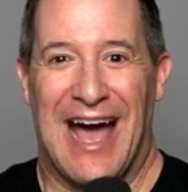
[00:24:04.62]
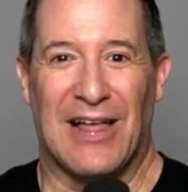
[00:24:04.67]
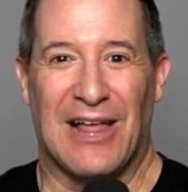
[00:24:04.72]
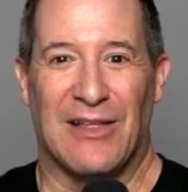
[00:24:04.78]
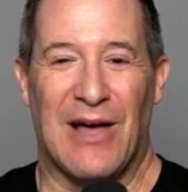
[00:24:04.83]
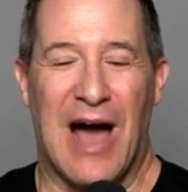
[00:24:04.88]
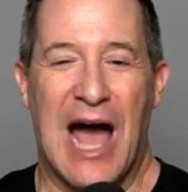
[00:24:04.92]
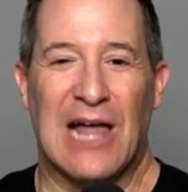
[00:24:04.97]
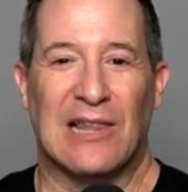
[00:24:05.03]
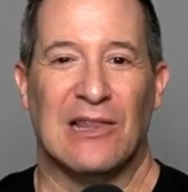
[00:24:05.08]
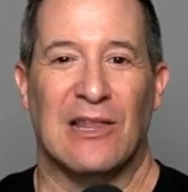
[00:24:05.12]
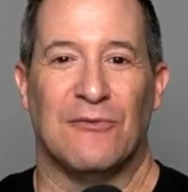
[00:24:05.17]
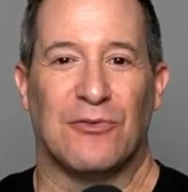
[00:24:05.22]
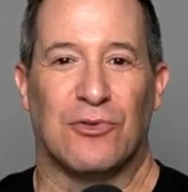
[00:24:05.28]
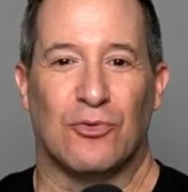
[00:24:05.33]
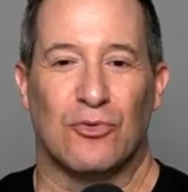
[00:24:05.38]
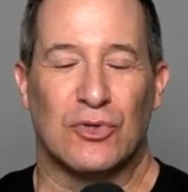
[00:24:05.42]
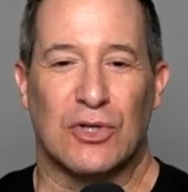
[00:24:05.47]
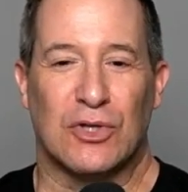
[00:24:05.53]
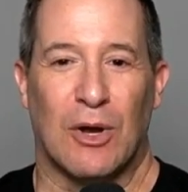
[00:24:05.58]
I
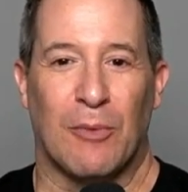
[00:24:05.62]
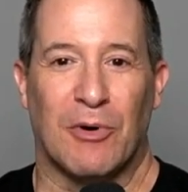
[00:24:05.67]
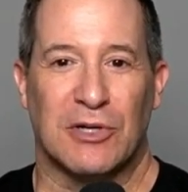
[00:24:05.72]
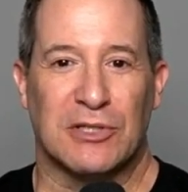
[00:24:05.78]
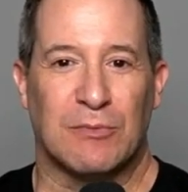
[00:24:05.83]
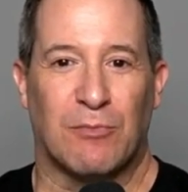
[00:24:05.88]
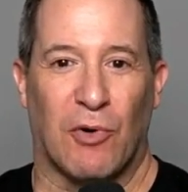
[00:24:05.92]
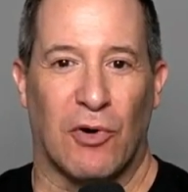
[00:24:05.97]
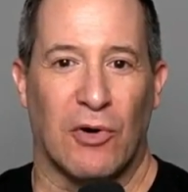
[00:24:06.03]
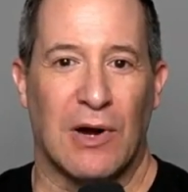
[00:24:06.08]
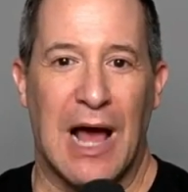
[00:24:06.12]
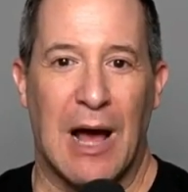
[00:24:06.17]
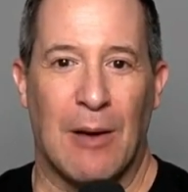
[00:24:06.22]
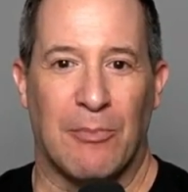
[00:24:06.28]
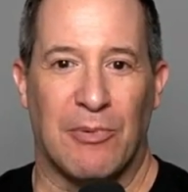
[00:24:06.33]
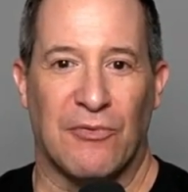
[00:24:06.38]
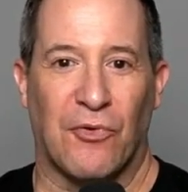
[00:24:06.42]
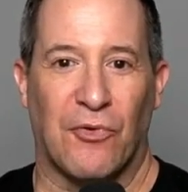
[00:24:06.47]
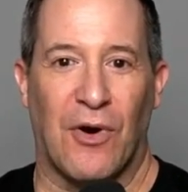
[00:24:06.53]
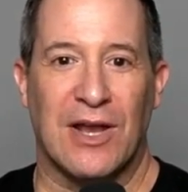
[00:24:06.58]
lived through so much burnout
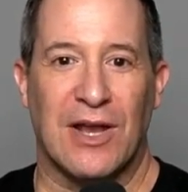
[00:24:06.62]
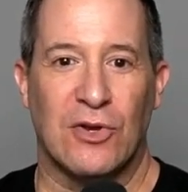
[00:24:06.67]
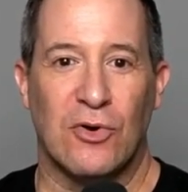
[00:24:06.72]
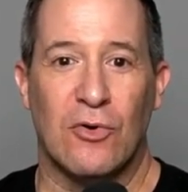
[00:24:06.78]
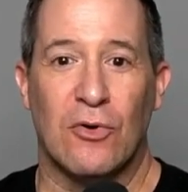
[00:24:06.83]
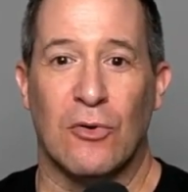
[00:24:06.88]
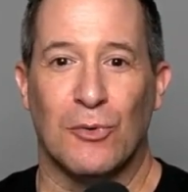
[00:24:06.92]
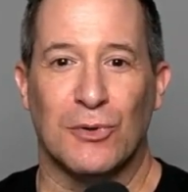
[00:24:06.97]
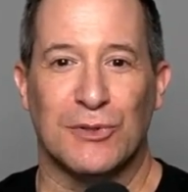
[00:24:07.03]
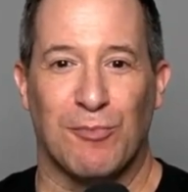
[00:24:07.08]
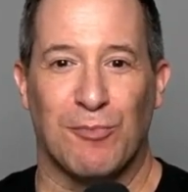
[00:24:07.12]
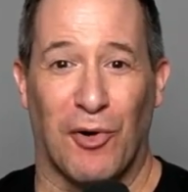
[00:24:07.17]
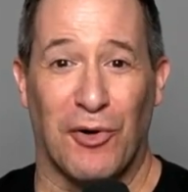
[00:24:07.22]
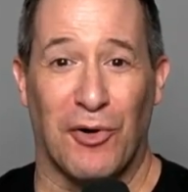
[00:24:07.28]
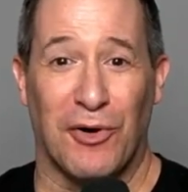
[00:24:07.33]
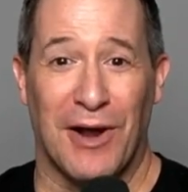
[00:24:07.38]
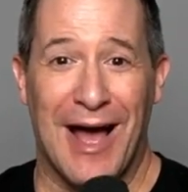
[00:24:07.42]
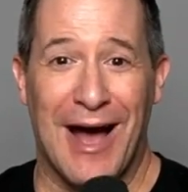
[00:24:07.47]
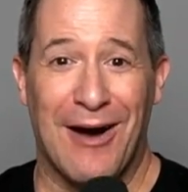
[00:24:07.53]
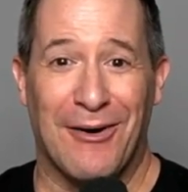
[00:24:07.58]
before I knew it was
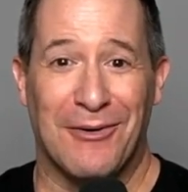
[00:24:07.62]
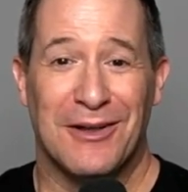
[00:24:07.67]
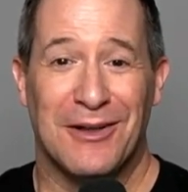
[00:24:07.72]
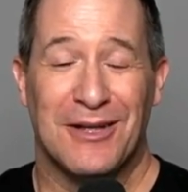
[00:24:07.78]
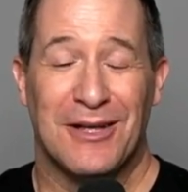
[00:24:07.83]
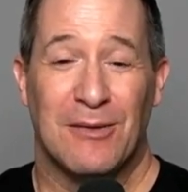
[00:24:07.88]
burnout.